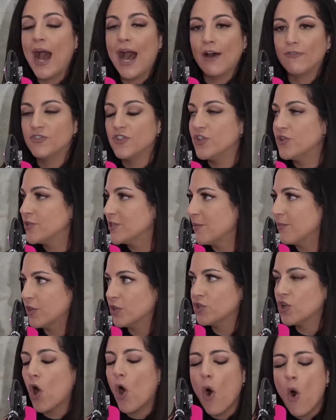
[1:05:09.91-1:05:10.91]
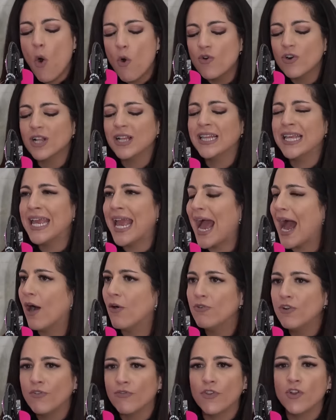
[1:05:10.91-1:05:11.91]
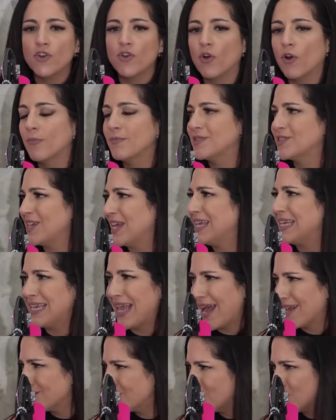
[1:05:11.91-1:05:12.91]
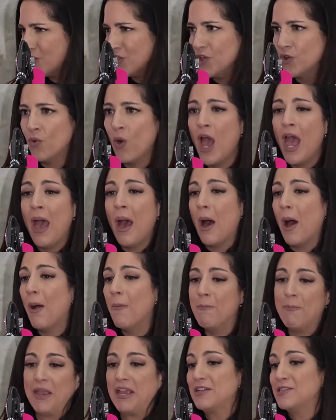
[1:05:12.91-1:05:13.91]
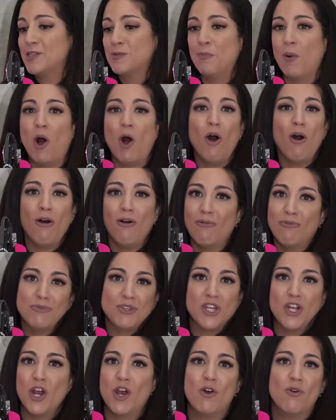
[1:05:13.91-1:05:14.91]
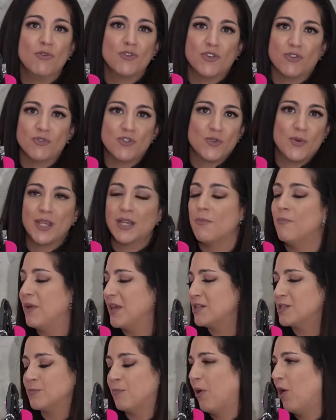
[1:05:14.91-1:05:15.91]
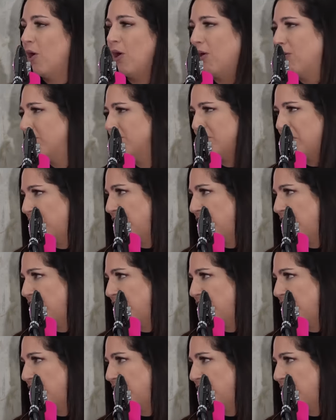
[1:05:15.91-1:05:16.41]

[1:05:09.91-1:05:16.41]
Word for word: have to do something totally out of the norm. Say yes to a baseball, you know, you're doing a baseball